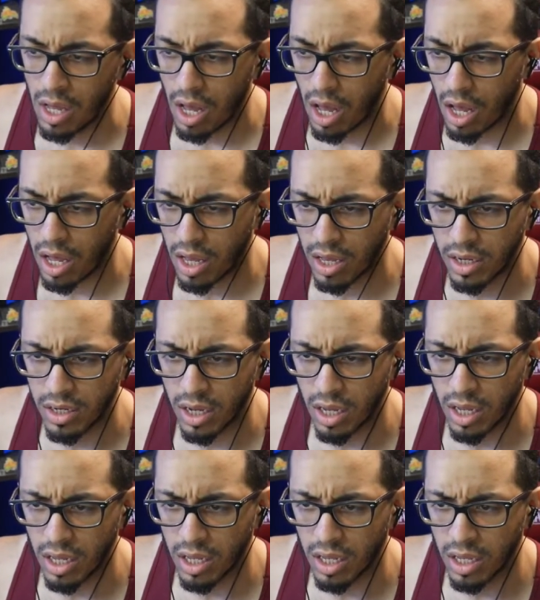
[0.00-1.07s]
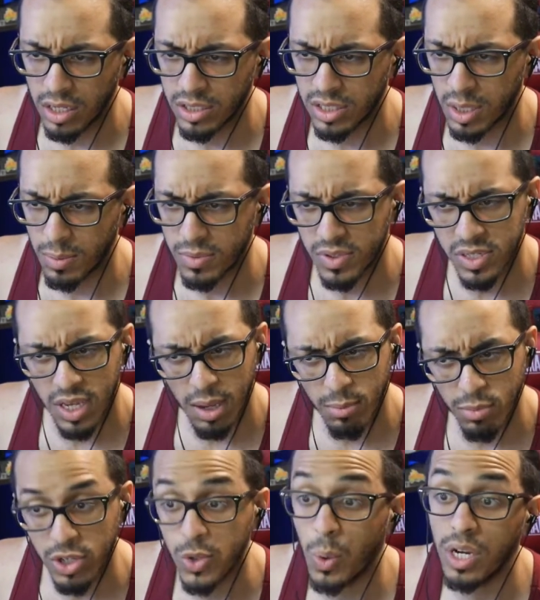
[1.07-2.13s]
on uh,
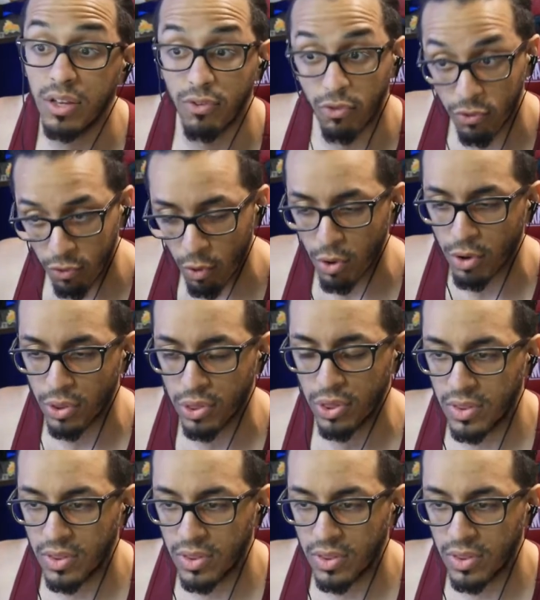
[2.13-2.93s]
September 24th.